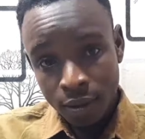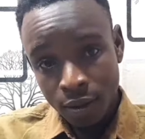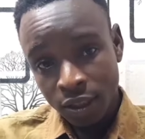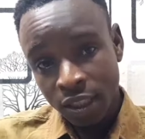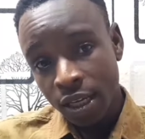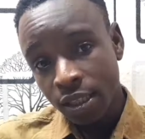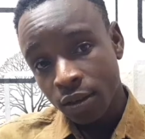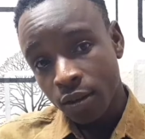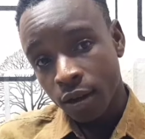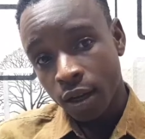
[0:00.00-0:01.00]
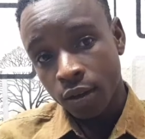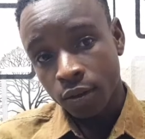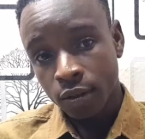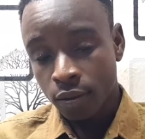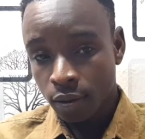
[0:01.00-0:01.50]
Don Jazzy call
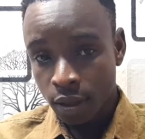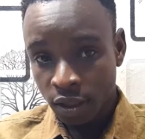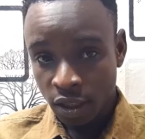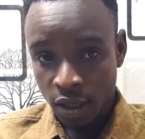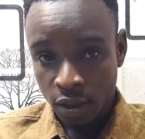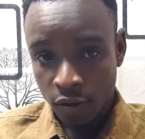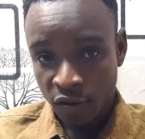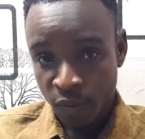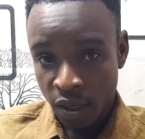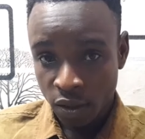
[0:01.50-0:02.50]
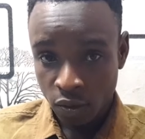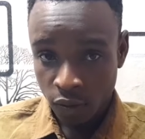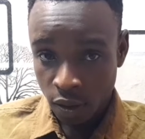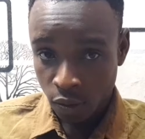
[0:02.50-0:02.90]
out Nigeria government over